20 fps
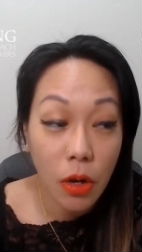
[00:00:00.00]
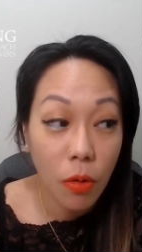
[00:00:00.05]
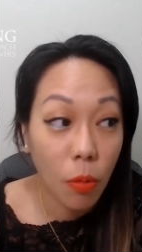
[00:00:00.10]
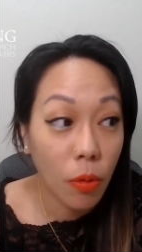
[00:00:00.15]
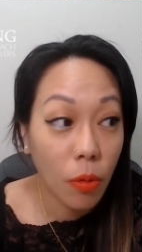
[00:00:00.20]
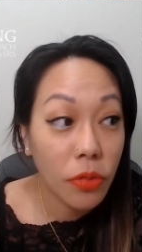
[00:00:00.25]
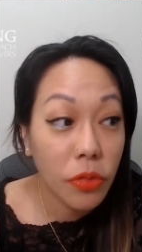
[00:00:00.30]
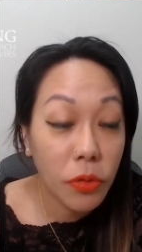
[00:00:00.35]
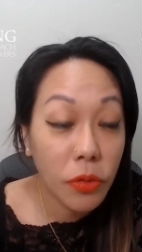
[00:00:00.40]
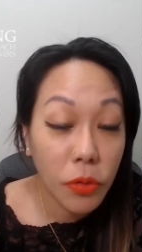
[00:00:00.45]

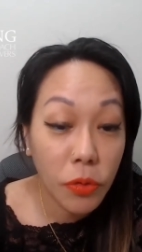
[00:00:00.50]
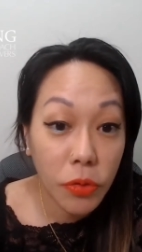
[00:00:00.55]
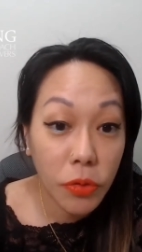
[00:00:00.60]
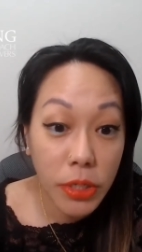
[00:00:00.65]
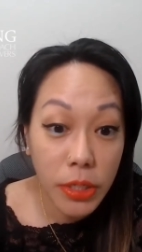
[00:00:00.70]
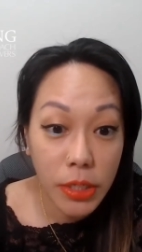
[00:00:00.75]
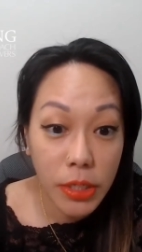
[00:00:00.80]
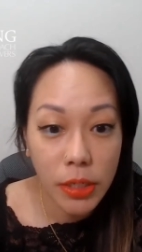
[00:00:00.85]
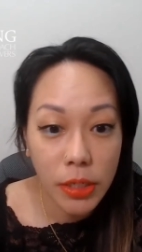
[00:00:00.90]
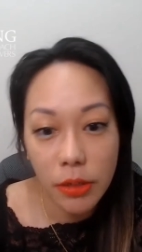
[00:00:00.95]
or
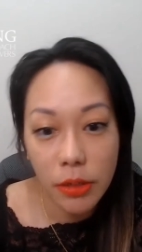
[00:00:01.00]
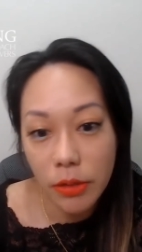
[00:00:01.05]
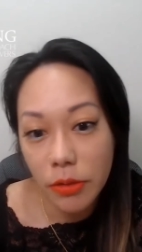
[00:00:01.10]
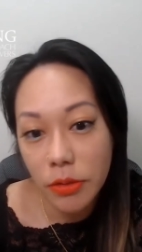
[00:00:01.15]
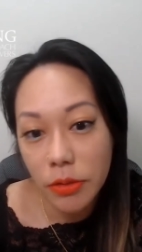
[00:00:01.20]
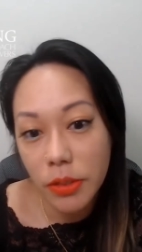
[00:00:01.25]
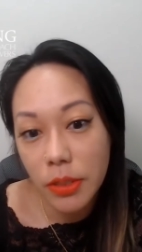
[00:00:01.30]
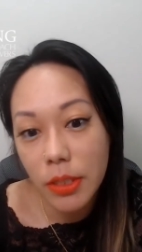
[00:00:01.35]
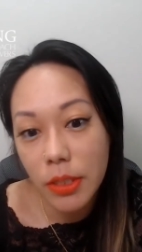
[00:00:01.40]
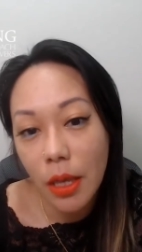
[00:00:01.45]
30
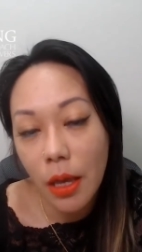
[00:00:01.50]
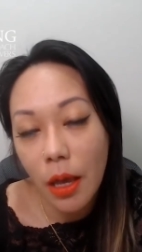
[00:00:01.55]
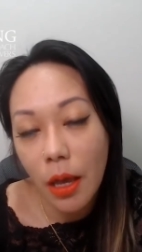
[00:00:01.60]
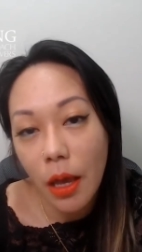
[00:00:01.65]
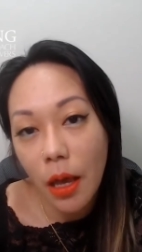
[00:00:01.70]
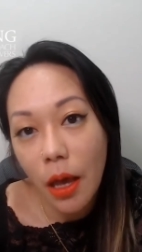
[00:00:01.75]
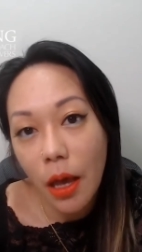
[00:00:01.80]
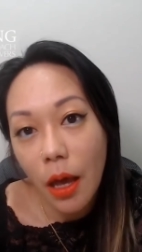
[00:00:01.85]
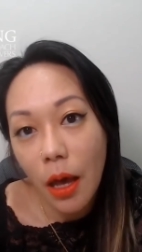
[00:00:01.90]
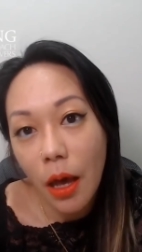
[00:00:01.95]
years,
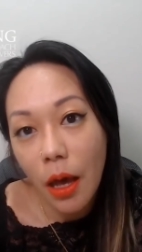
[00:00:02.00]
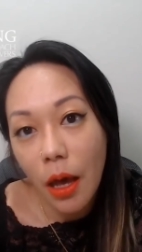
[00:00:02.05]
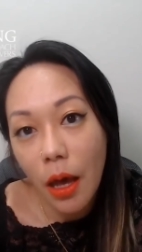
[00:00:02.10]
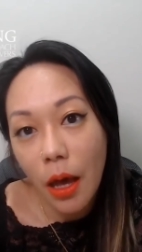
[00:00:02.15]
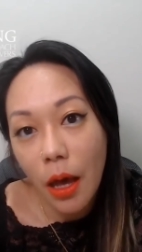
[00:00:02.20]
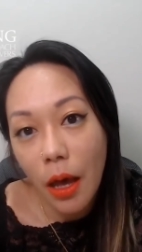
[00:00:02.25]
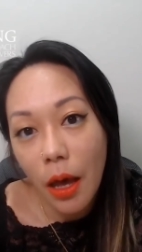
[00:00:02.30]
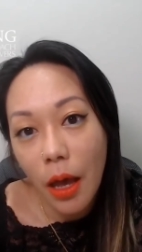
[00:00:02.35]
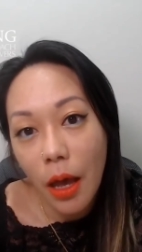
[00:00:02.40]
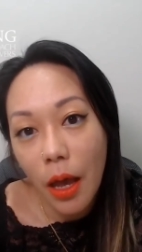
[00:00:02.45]

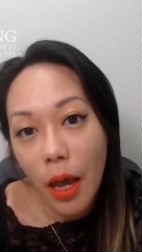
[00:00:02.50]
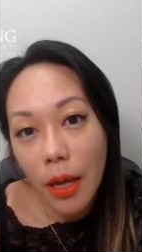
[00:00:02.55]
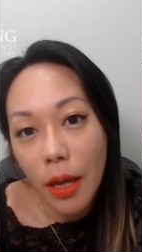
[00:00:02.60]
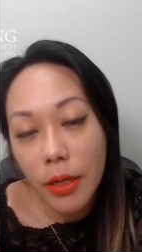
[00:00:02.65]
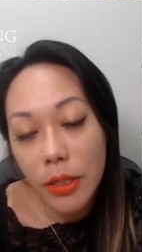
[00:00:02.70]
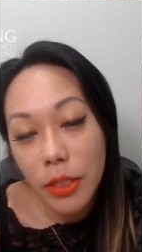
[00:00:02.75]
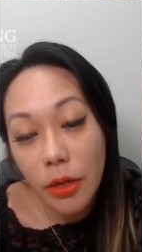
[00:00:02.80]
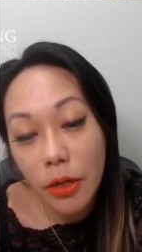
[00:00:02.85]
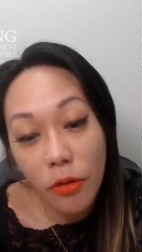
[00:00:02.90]
because